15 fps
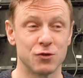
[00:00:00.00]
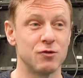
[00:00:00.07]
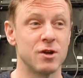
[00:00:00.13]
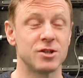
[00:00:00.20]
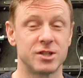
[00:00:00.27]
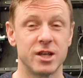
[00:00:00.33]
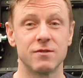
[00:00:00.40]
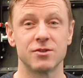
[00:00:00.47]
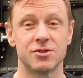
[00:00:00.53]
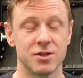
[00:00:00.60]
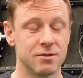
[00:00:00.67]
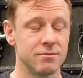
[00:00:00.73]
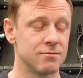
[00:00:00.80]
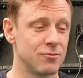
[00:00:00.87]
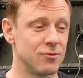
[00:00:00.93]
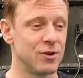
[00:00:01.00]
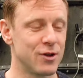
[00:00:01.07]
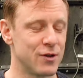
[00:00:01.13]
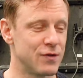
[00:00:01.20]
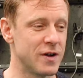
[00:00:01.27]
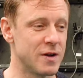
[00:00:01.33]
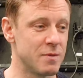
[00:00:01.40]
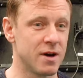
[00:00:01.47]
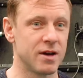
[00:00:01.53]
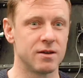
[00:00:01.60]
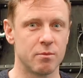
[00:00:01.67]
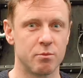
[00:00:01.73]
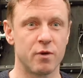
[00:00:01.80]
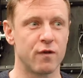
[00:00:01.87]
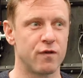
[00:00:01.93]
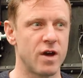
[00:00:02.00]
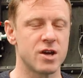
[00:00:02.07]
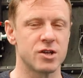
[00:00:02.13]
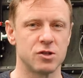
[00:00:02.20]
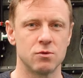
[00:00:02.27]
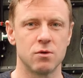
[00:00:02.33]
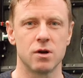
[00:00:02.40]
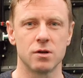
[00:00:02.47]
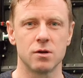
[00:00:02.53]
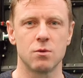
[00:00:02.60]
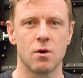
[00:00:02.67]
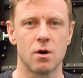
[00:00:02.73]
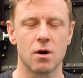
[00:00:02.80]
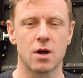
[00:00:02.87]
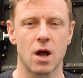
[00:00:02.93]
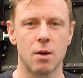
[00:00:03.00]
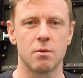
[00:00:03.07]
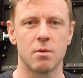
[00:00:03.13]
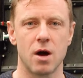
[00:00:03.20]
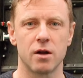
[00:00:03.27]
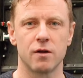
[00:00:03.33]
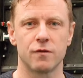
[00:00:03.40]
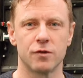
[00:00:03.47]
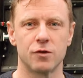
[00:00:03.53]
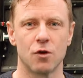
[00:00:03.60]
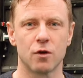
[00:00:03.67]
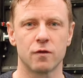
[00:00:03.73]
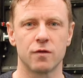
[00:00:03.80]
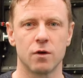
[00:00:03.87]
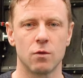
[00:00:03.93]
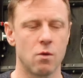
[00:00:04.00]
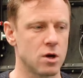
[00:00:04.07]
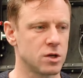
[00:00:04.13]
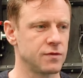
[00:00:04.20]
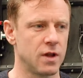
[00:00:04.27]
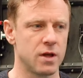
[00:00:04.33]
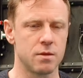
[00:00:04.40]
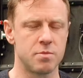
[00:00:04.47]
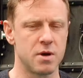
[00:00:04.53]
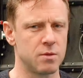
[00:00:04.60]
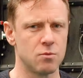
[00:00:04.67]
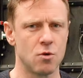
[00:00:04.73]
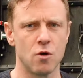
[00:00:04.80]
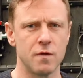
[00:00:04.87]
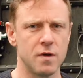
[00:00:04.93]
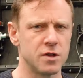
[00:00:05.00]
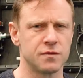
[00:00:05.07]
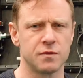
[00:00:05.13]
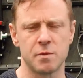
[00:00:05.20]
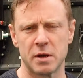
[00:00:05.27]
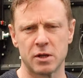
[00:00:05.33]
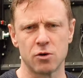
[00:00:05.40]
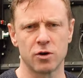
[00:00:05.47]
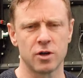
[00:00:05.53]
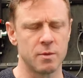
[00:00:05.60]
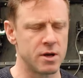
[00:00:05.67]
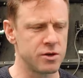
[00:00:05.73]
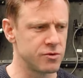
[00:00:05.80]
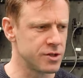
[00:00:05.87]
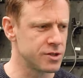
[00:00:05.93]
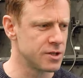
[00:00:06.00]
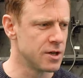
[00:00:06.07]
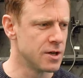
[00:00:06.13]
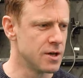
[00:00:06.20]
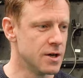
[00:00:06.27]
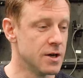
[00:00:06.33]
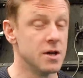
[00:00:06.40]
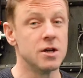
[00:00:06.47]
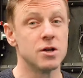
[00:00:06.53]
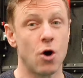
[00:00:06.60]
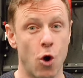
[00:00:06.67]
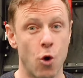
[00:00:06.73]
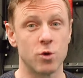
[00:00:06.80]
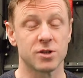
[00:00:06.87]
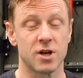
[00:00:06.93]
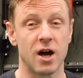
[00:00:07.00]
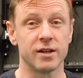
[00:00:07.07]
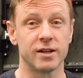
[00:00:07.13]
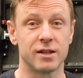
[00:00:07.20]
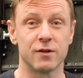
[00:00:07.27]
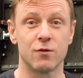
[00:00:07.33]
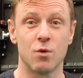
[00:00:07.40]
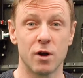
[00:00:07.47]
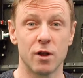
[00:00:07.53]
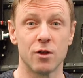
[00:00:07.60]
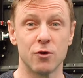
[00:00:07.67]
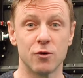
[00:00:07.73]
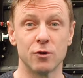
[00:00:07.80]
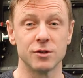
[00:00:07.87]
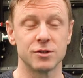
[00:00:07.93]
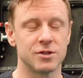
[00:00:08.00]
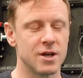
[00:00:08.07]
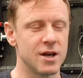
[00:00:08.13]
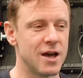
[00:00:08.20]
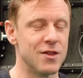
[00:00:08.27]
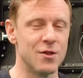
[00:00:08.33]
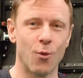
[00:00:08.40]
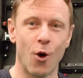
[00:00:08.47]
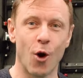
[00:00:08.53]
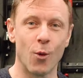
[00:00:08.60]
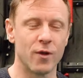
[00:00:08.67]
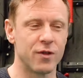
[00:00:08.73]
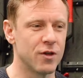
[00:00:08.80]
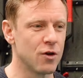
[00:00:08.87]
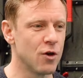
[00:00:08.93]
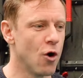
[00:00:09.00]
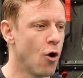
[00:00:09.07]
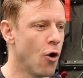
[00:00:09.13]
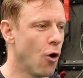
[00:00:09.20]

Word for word: So Rich Stevenson, really good friend of mine, professional underwater cameraman and photographer, works for like big movies, big documentaries. Always handy to have one of those uh, in the water with you.